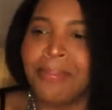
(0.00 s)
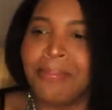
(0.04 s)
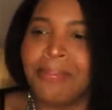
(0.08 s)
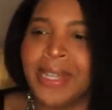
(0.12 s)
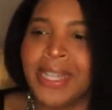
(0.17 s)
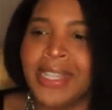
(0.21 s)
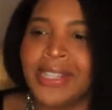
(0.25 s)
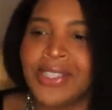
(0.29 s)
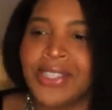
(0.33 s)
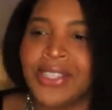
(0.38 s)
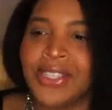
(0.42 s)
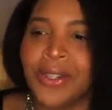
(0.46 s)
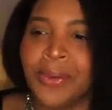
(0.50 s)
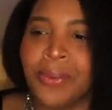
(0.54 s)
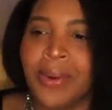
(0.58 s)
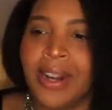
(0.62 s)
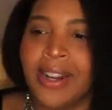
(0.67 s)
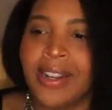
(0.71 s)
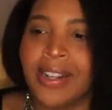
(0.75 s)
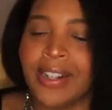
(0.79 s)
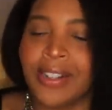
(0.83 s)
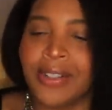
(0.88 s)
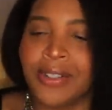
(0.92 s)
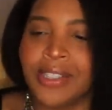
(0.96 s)
Bitch, you're
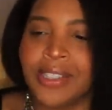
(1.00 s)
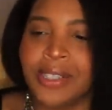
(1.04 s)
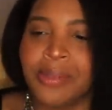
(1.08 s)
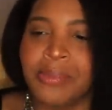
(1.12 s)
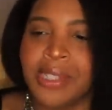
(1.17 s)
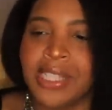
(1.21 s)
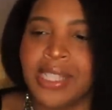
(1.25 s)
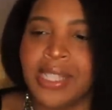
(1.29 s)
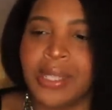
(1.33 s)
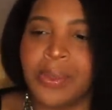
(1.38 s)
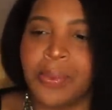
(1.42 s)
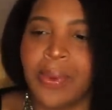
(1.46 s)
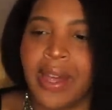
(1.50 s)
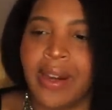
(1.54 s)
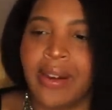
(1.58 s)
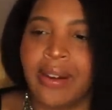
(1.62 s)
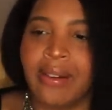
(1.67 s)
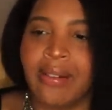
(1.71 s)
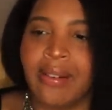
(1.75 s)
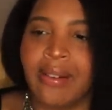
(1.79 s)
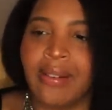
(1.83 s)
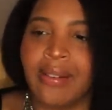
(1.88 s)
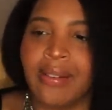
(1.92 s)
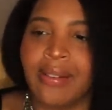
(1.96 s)
wearing a Christmas
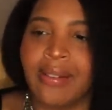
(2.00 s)
sweater.